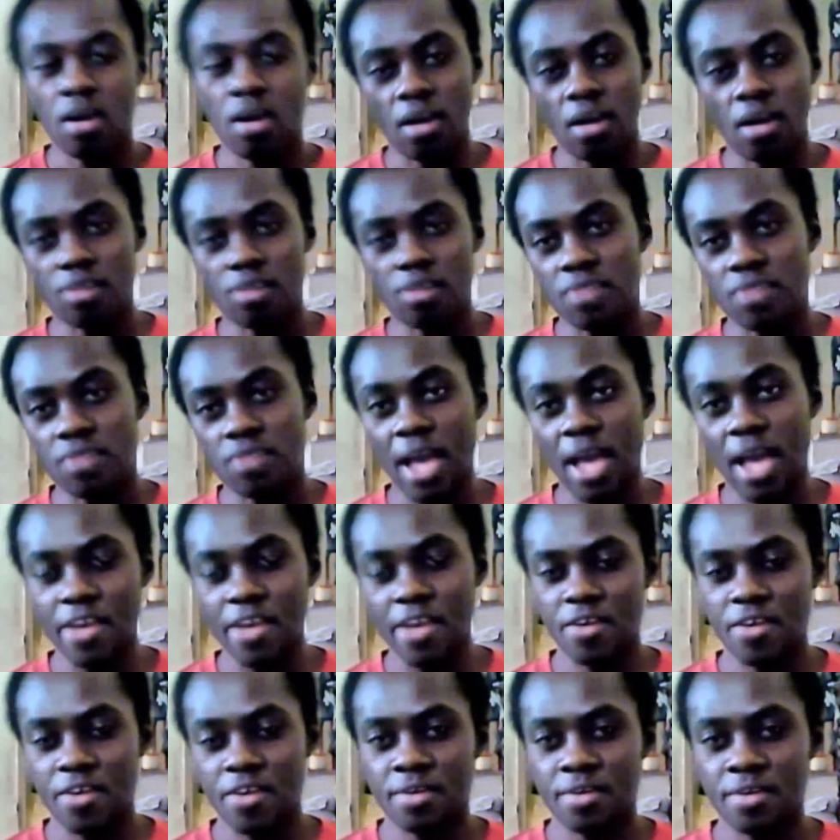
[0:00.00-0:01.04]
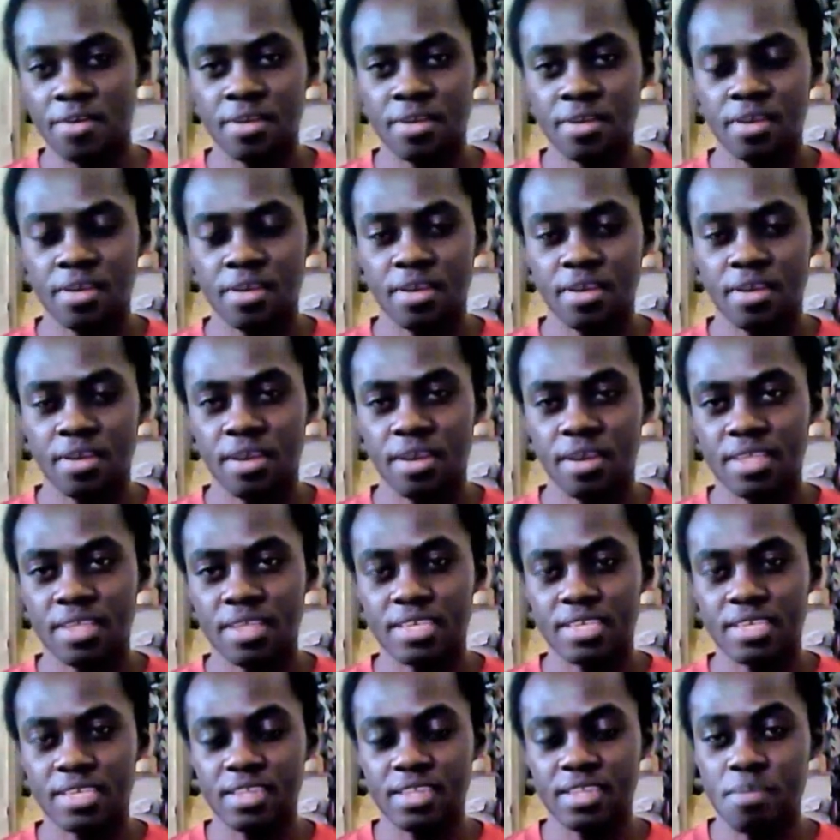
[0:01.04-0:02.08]
all of the iron
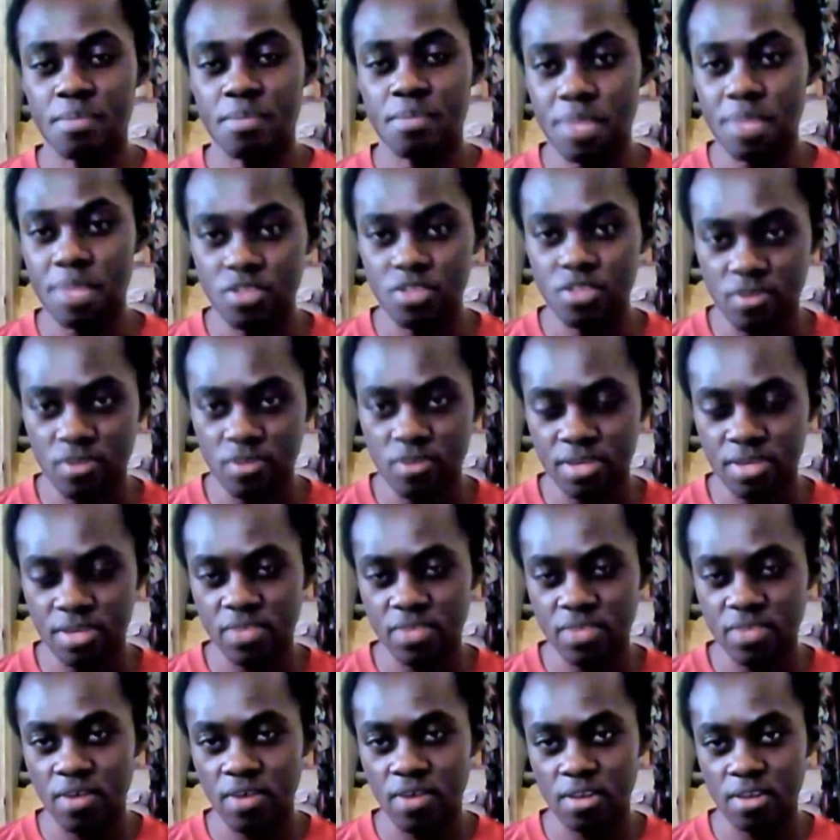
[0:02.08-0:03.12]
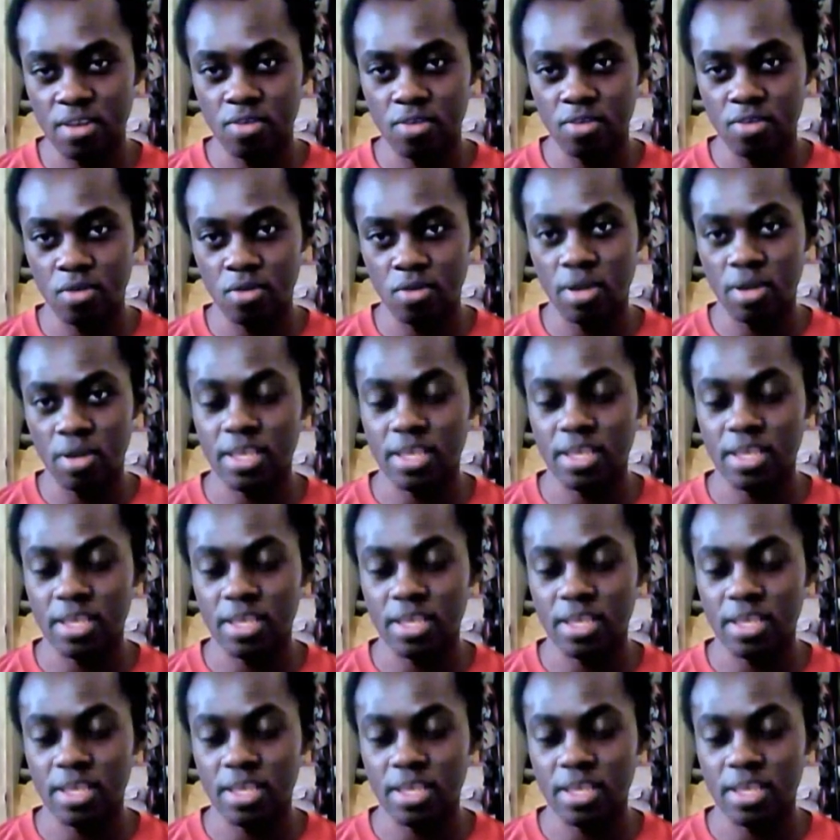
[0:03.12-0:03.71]
that's in the meteors that's falling down